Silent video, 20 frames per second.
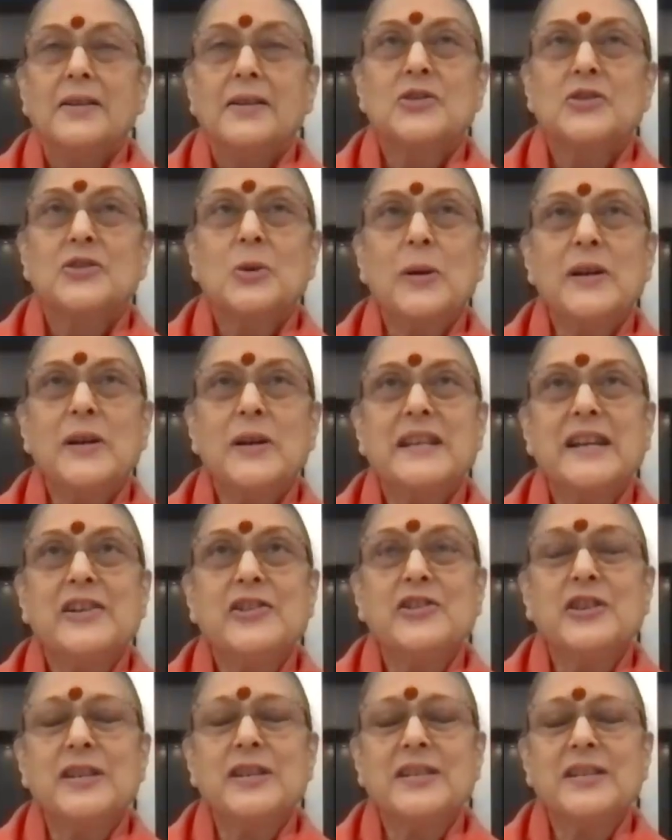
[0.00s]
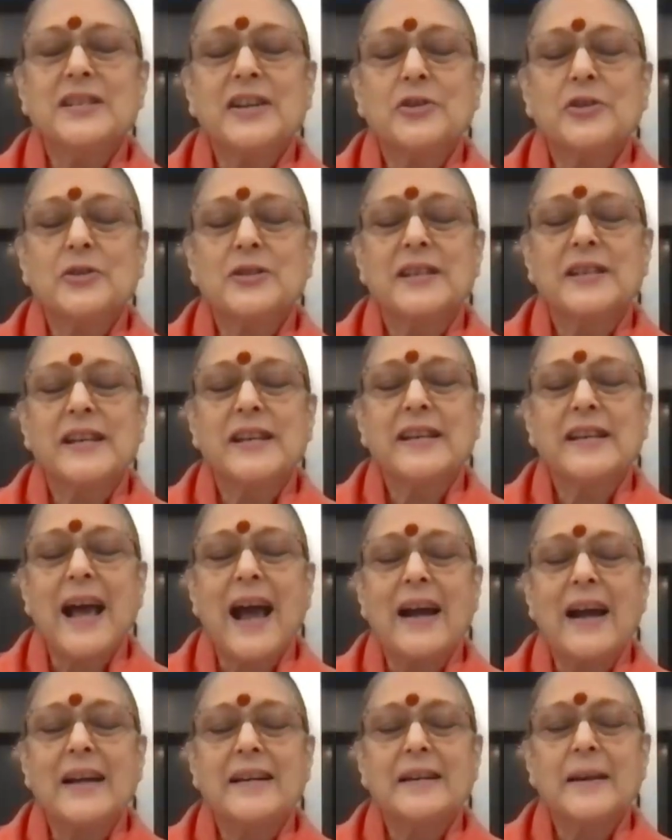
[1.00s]
So it's interesting to see
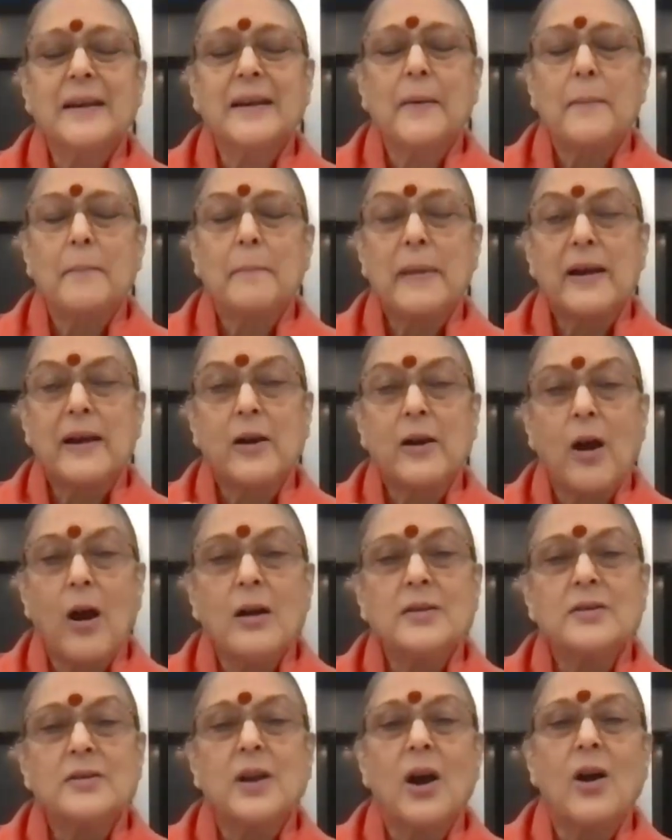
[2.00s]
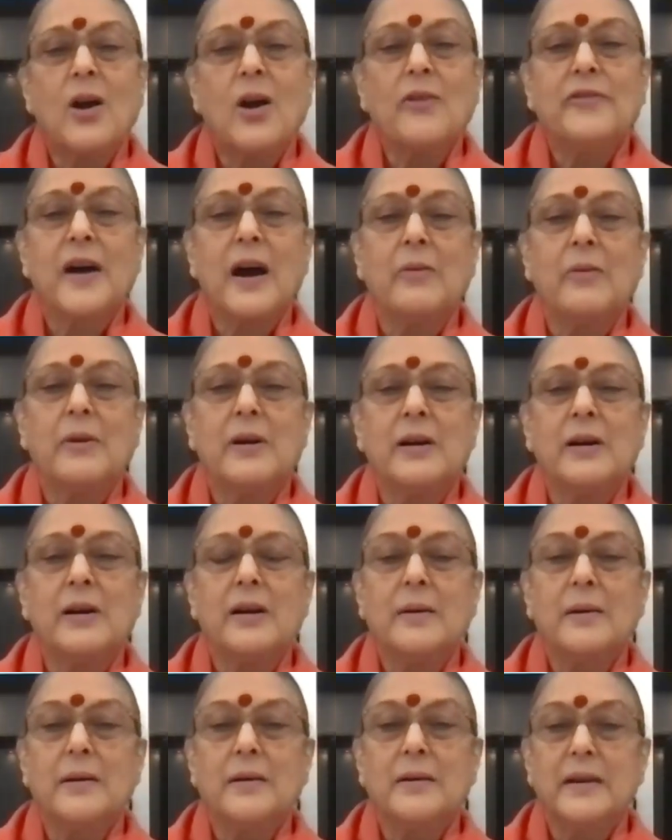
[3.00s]
that because of
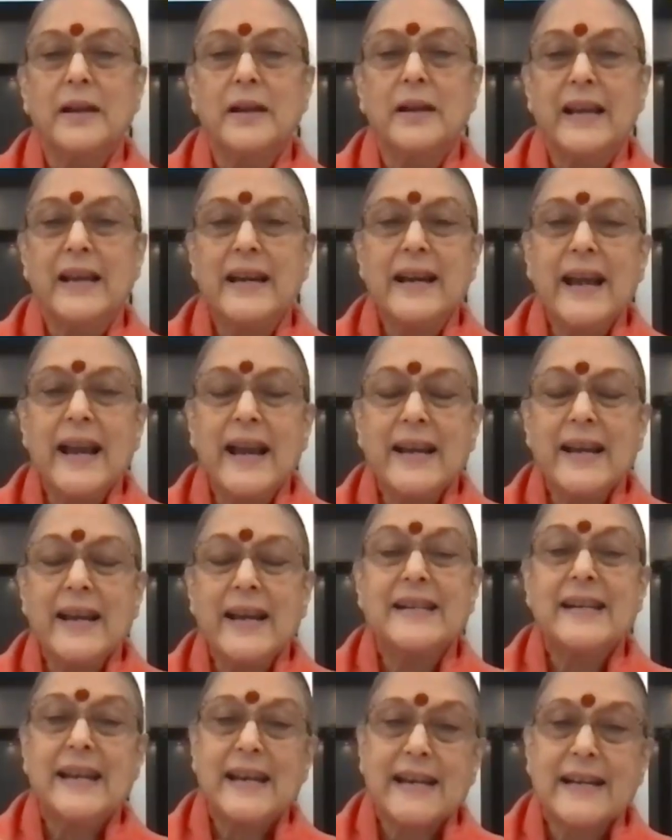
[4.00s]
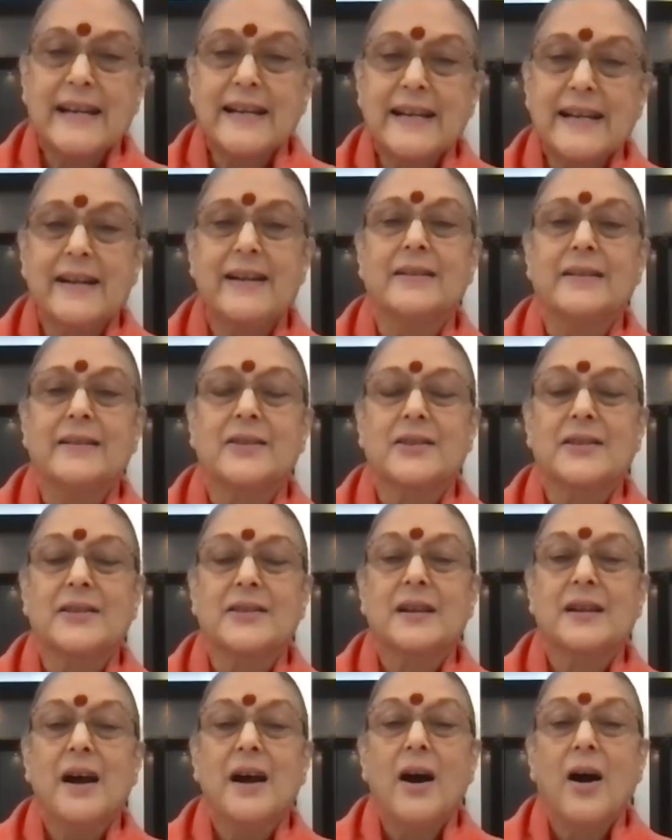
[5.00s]
our innate
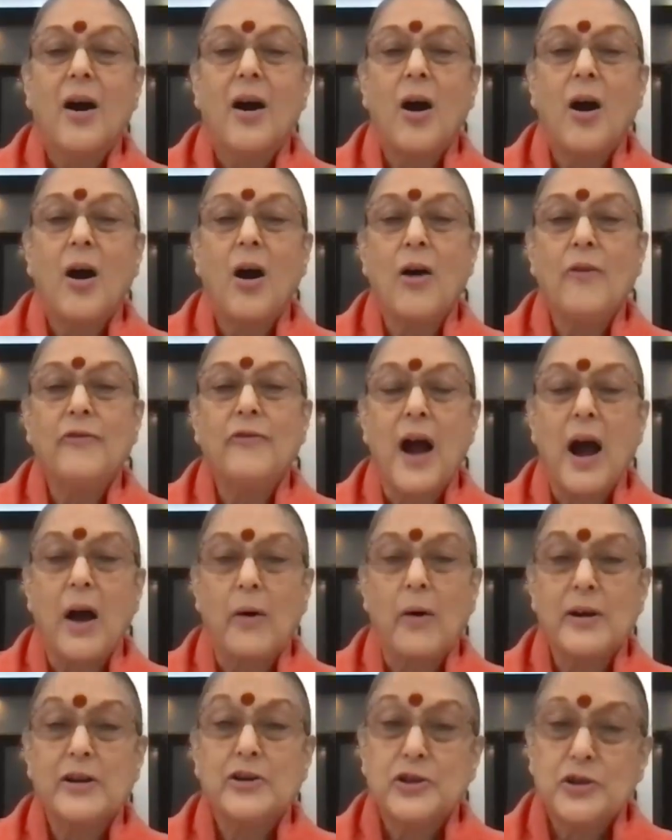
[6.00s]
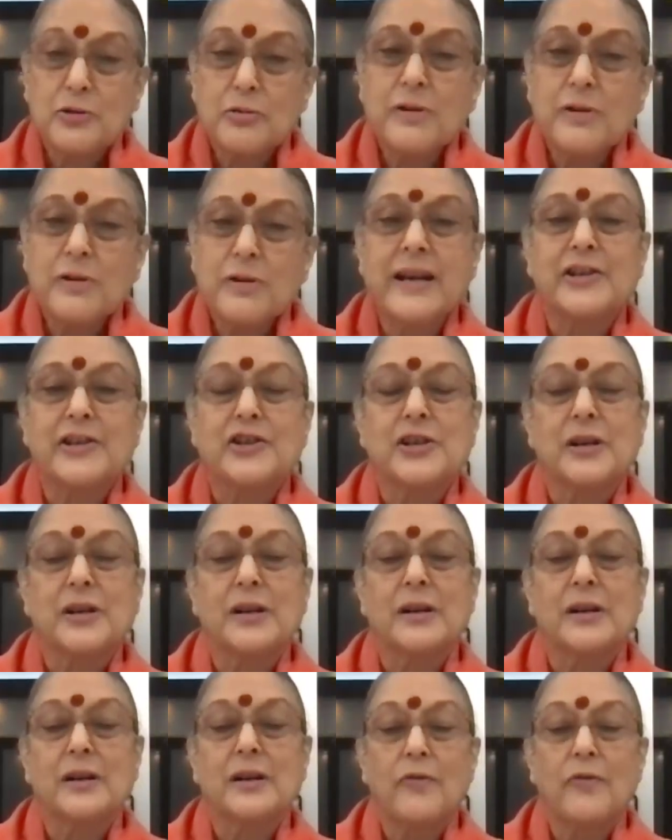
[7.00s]
ignorance of our true nature,